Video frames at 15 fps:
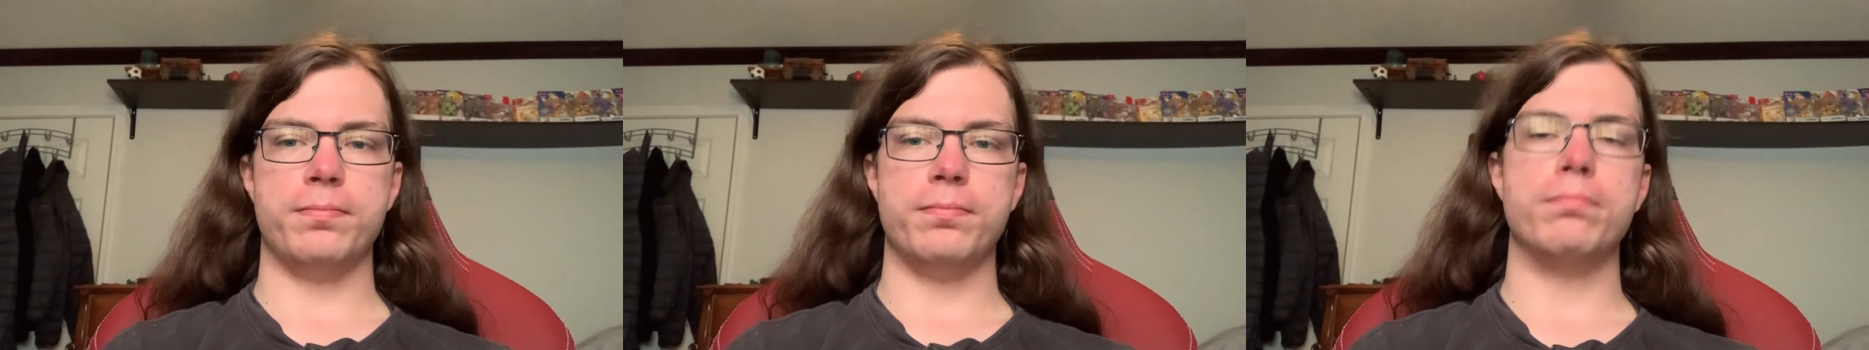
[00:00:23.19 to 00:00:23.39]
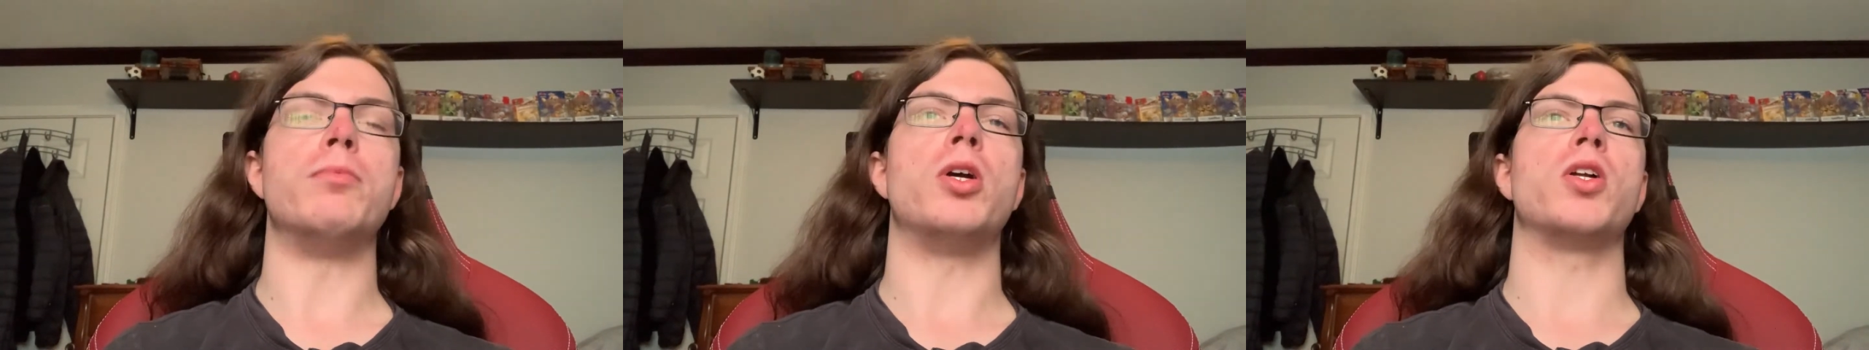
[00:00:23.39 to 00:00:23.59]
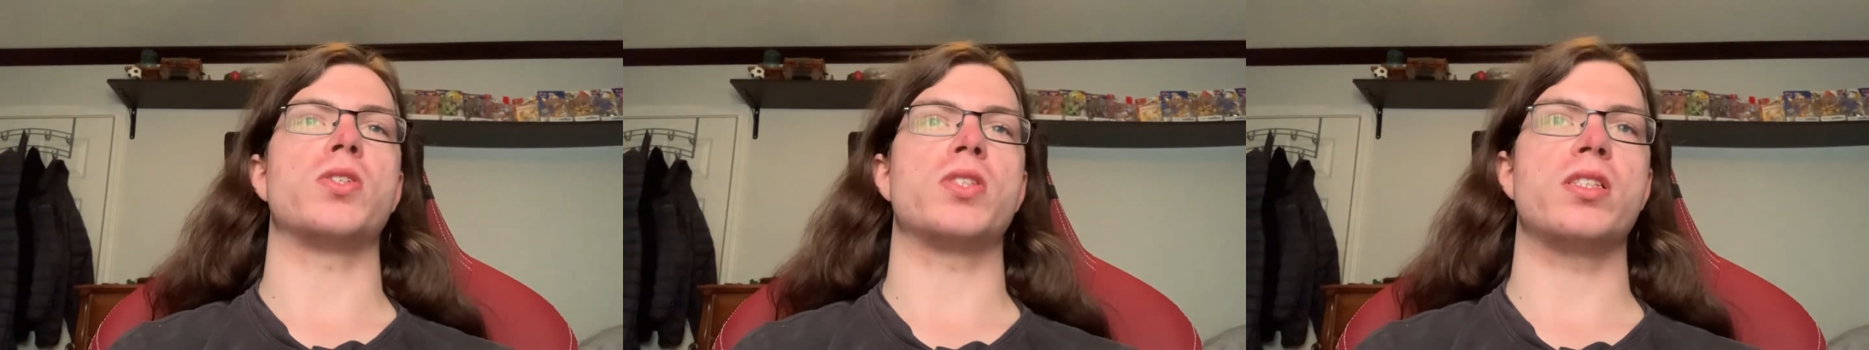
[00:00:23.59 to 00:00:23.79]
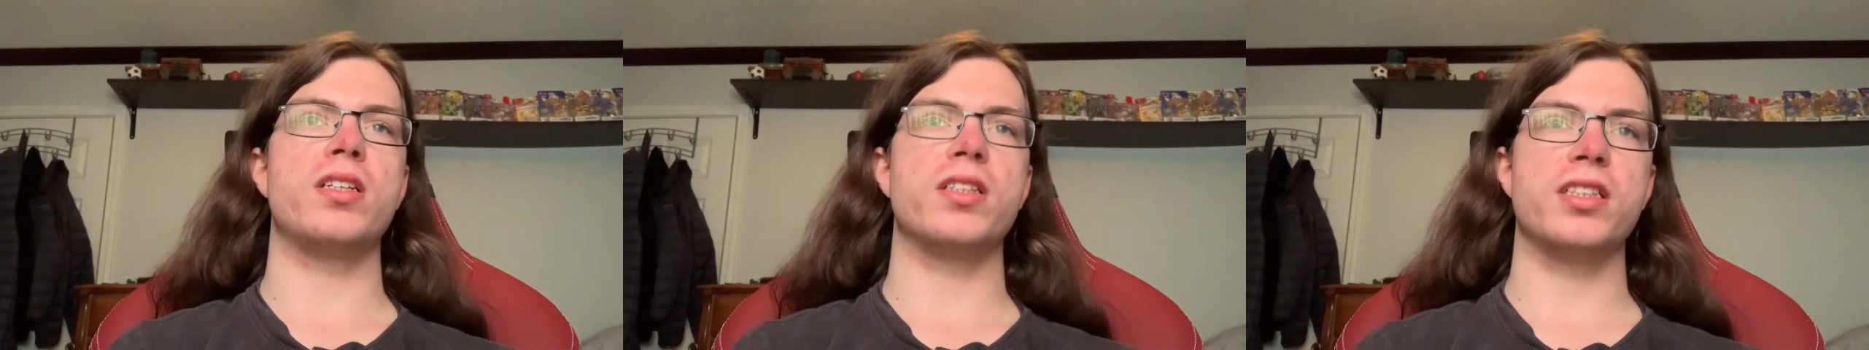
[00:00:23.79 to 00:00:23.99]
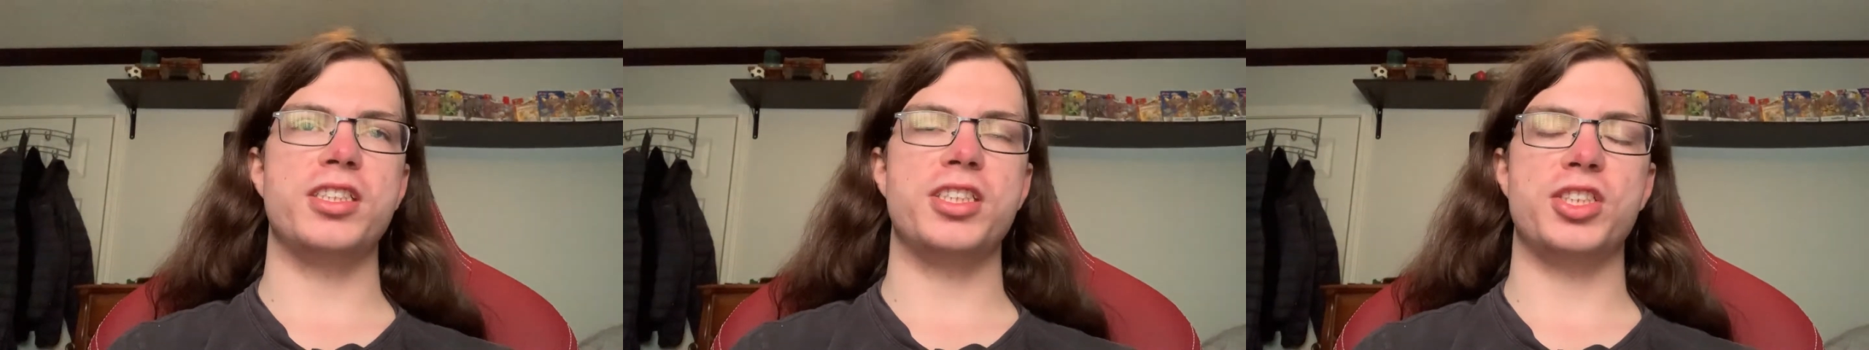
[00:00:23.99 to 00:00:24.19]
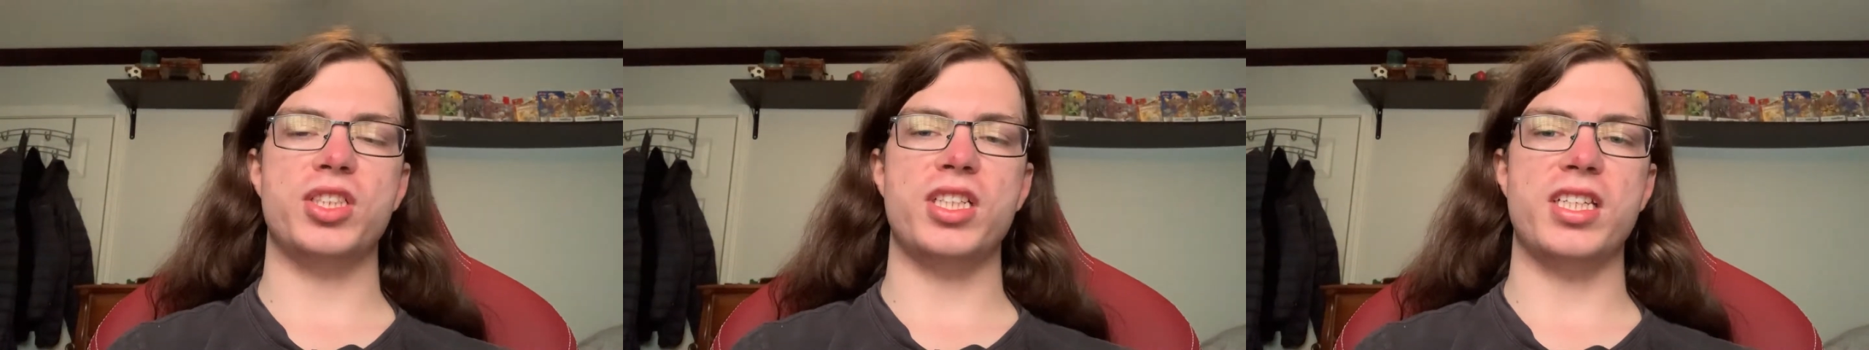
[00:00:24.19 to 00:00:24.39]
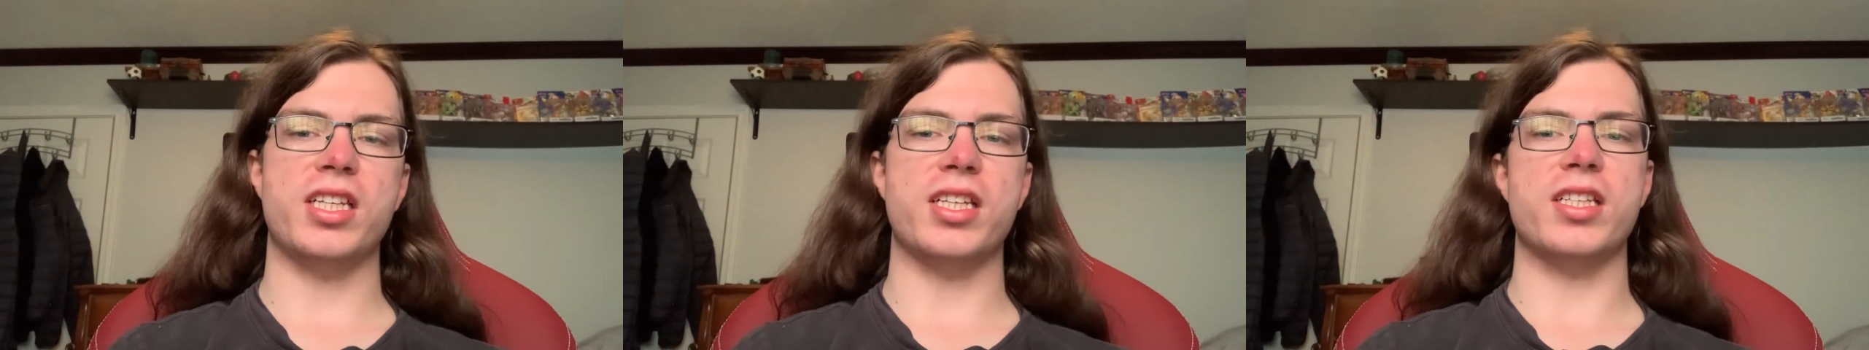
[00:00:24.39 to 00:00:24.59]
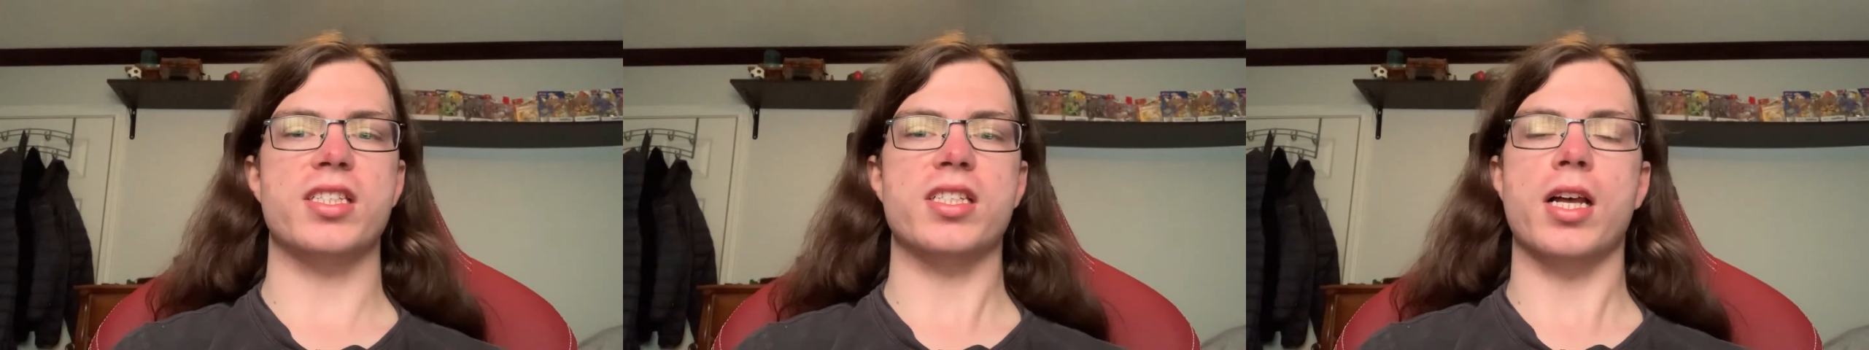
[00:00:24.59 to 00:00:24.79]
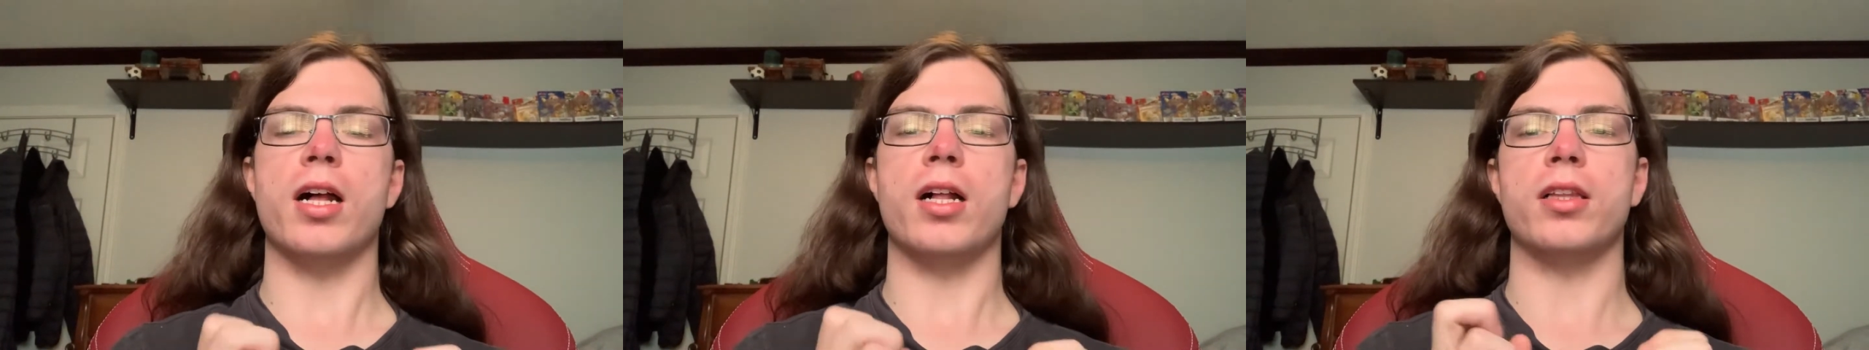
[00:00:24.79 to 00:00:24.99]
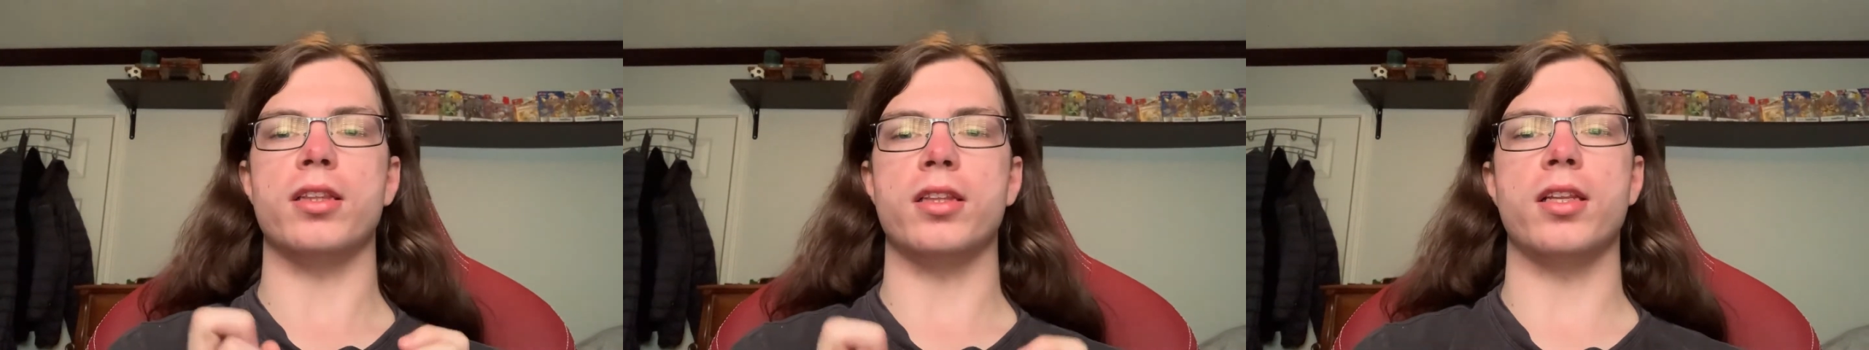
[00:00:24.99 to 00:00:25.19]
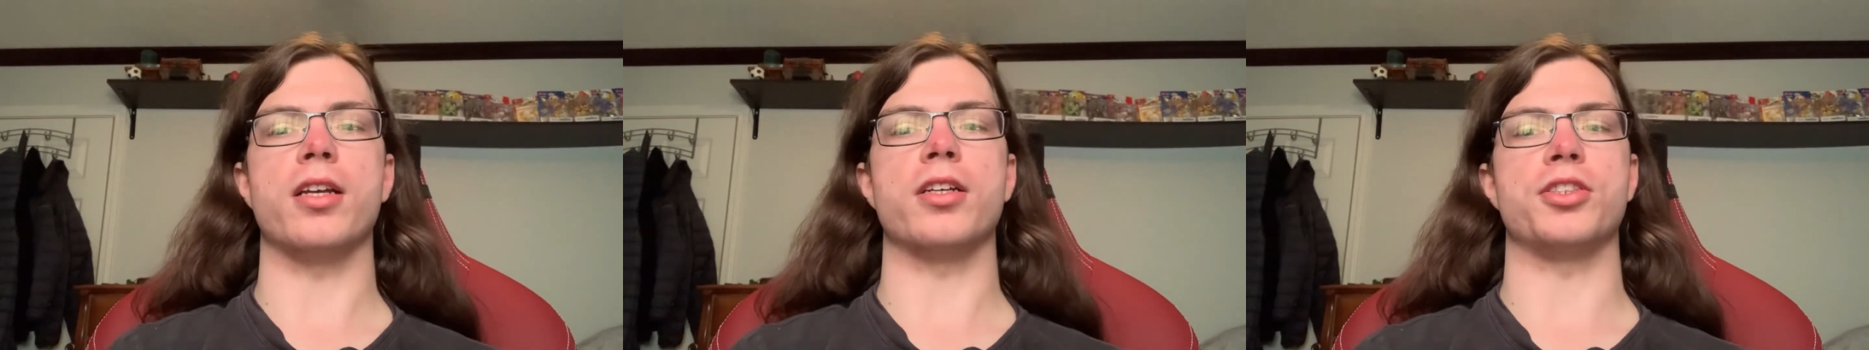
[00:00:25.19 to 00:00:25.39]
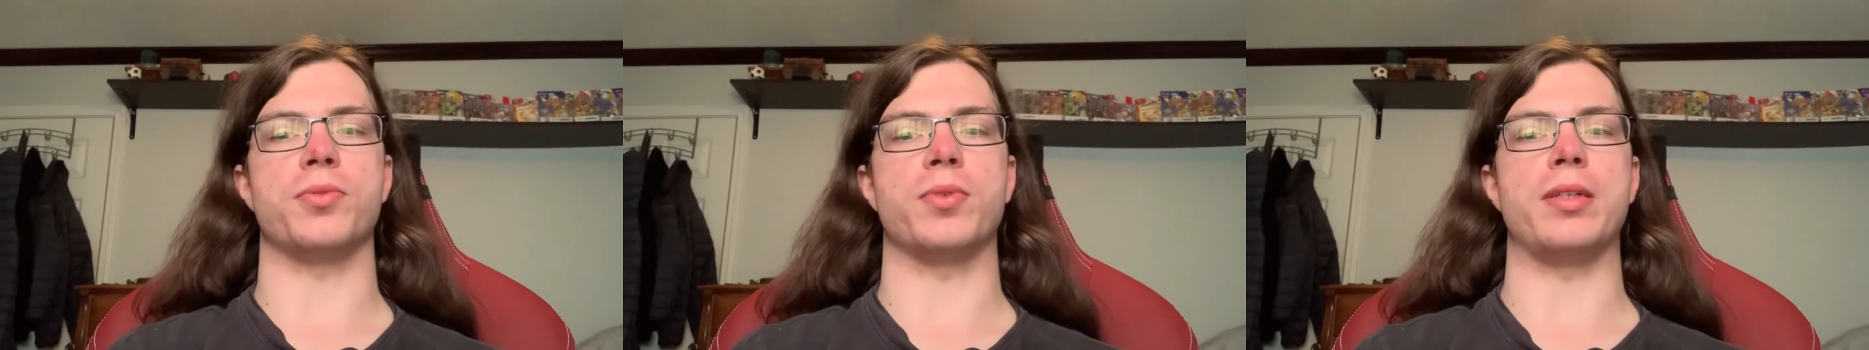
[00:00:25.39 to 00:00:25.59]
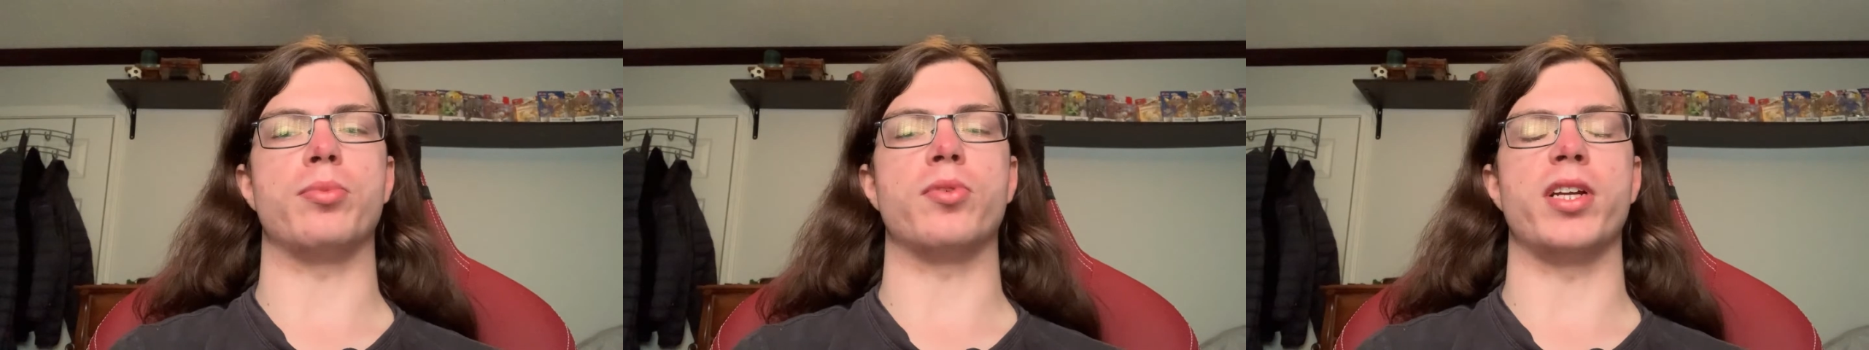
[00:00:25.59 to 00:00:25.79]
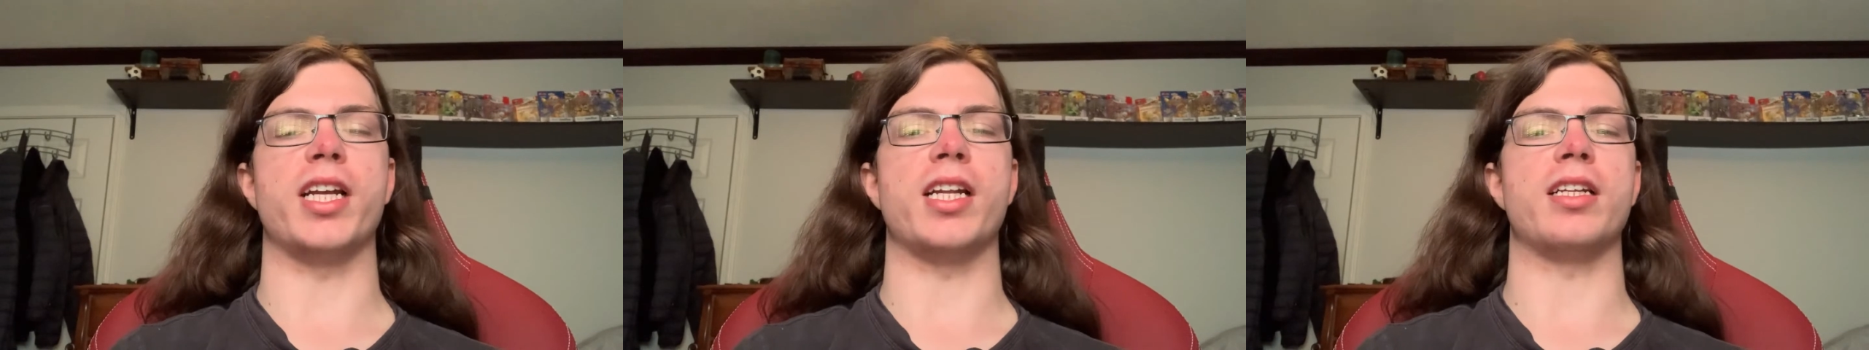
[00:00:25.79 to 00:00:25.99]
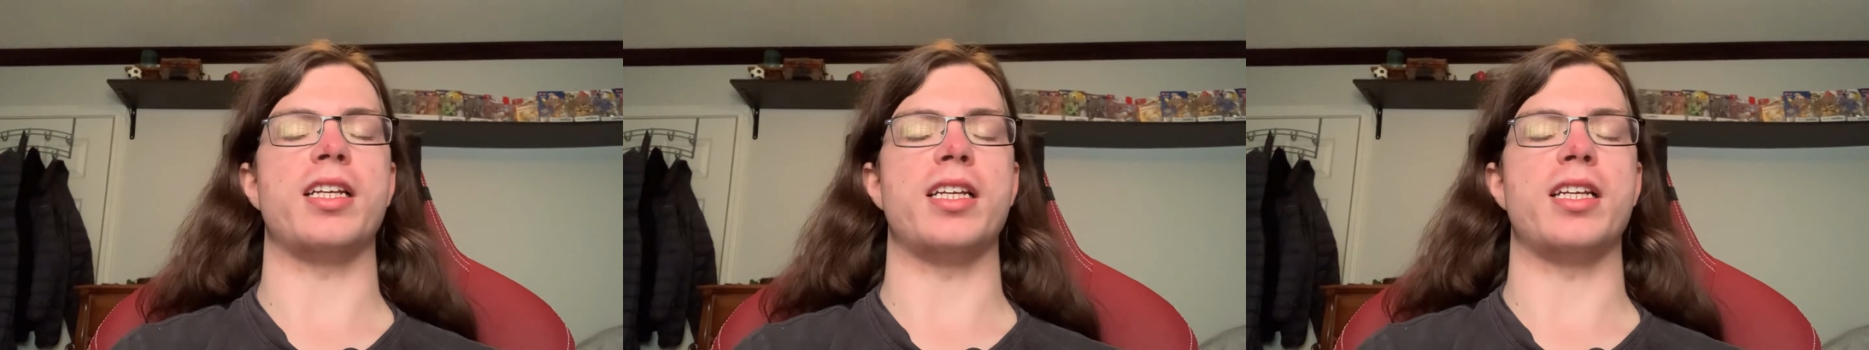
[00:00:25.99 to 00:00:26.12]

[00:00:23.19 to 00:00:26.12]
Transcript: Monos Luggage is a luxury brand.